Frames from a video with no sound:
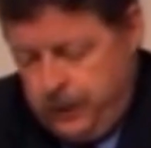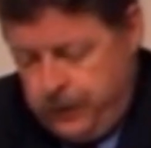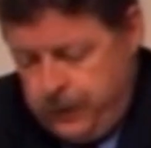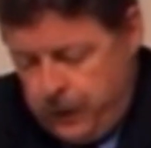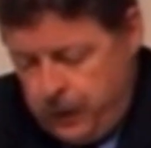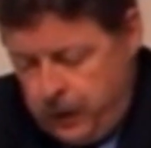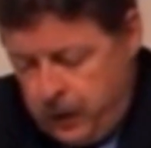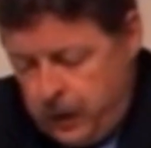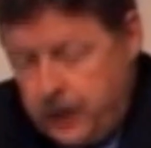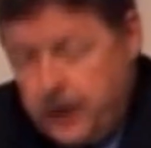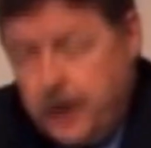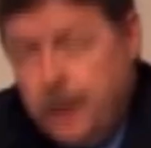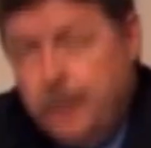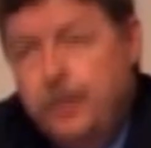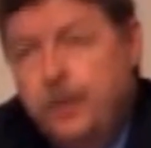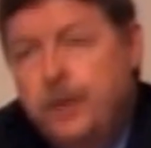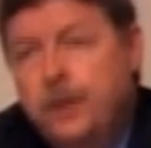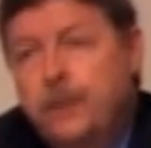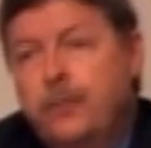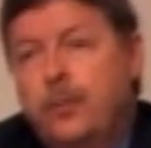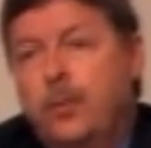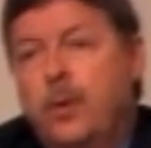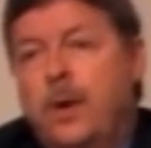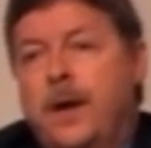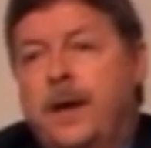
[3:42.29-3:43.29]
There are a couple
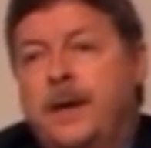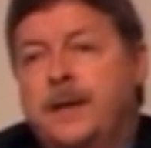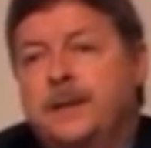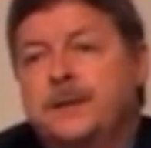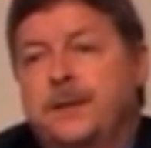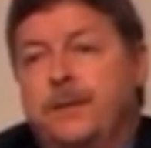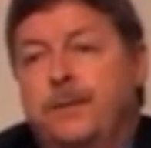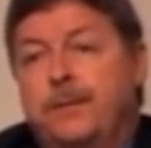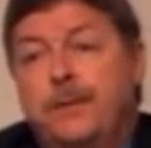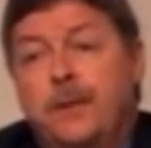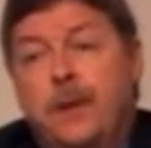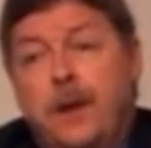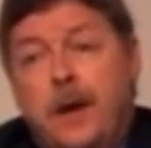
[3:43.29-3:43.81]
of ways that